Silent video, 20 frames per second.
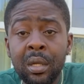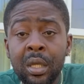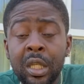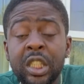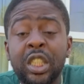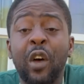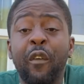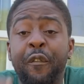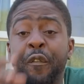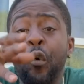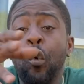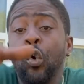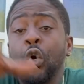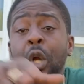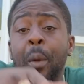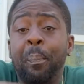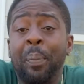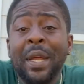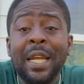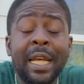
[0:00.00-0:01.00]
So for no the
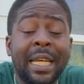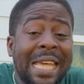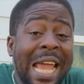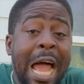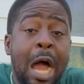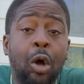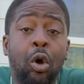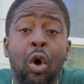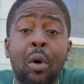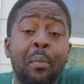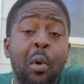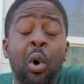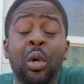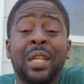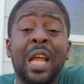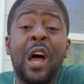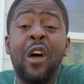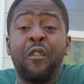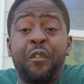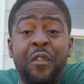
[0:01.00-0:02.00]
picnic can come out
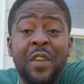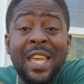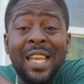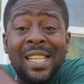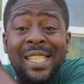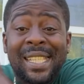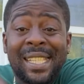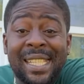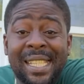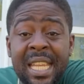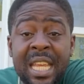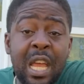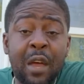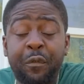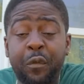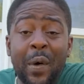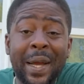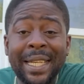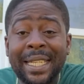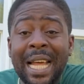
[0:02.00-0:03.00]
and feel safe
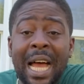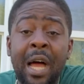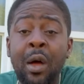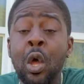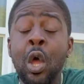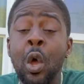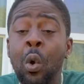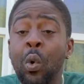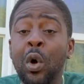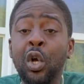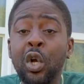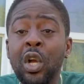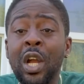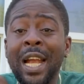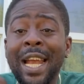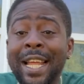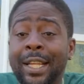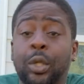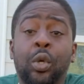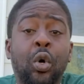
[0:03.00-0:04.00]
when time when you
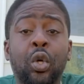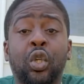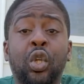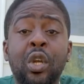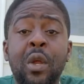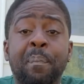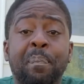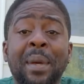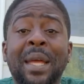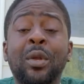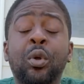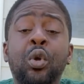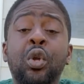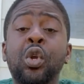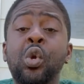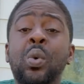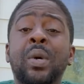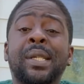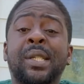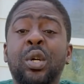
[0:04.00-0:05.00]
let out on the picnic, you
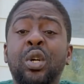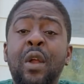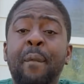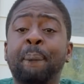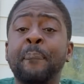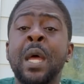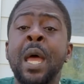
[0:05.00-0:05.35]
know so the